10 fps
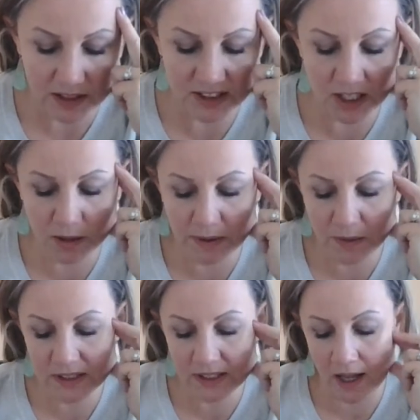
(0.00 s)
Jeremy
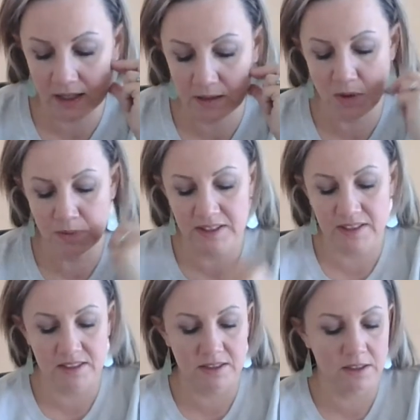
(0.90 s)
was silent a moment,
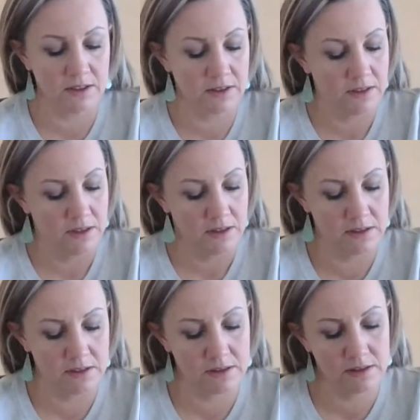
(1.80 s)
then stuttered,
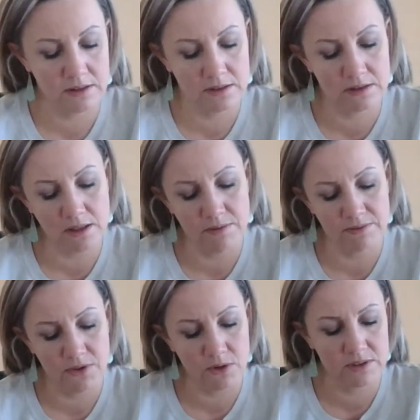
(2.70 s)
"Some
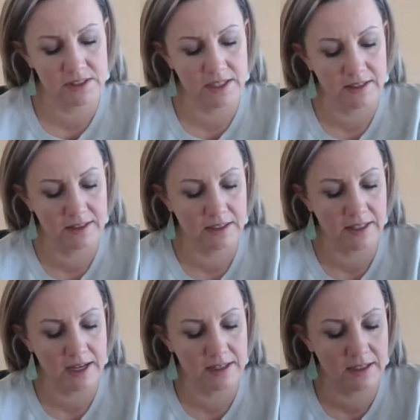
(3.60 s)
folks saying they
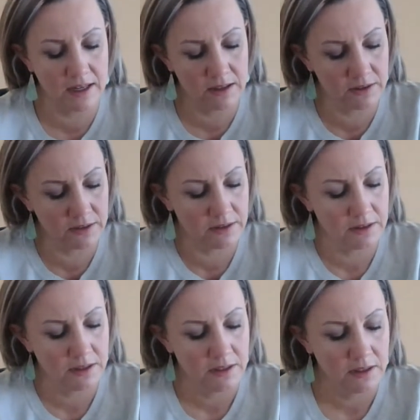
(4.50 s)
glad he got hurt.
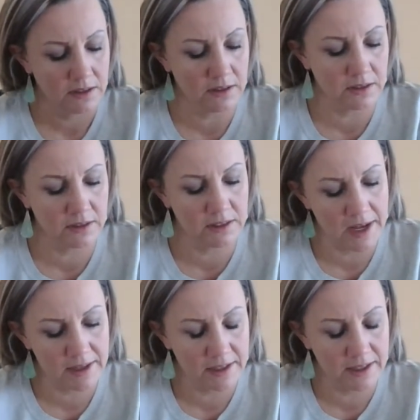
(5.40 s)
Glad he